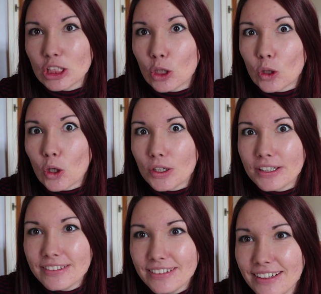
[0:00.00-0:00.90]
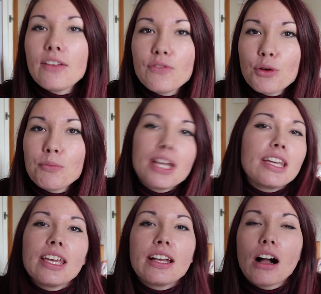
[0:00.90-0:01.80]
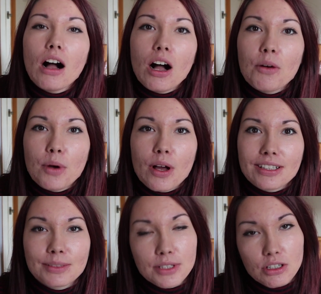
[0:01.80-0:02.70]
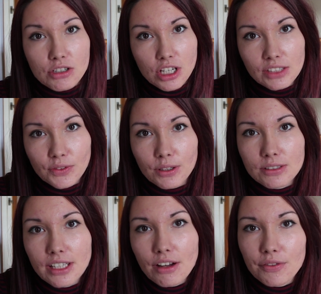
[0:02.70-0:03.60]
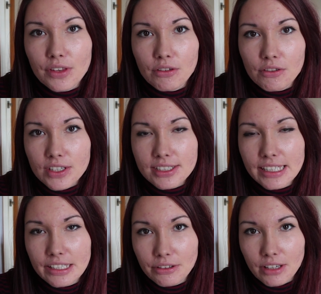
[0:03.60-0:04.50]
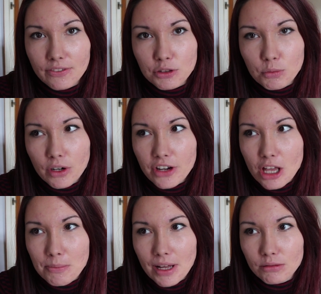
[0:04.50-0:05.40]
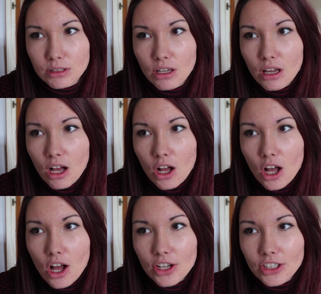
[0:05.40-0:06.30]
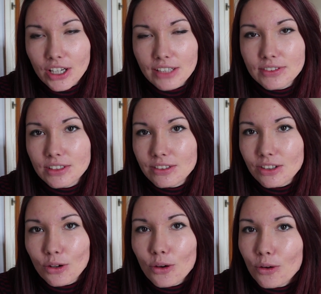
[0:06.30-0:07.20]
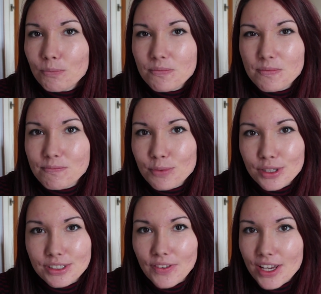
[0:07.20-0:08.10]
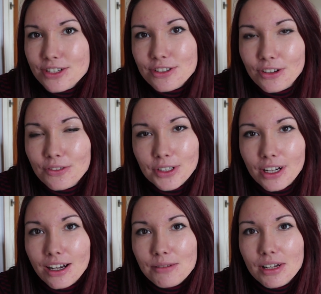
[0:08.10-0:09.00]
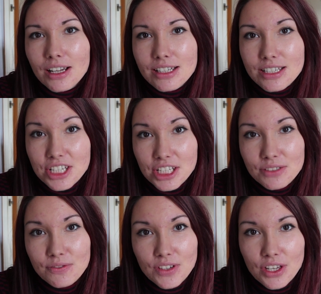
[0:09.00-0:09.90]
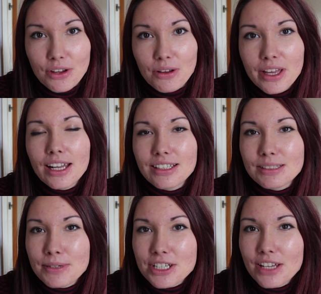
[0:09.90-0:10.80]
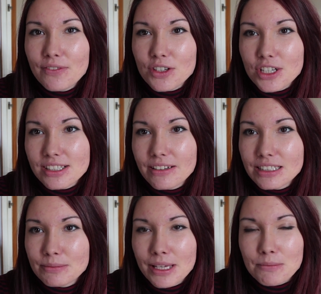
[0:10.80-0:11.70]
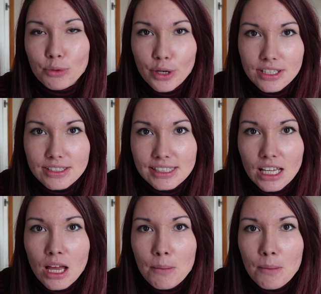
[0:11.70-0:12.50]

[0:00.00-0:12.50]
long gone. If you're making artworks which are just for yourself, then obviously you don't have to worry about archival or preservation of your artwork. It's just for you, and especially if you're just going to make prints.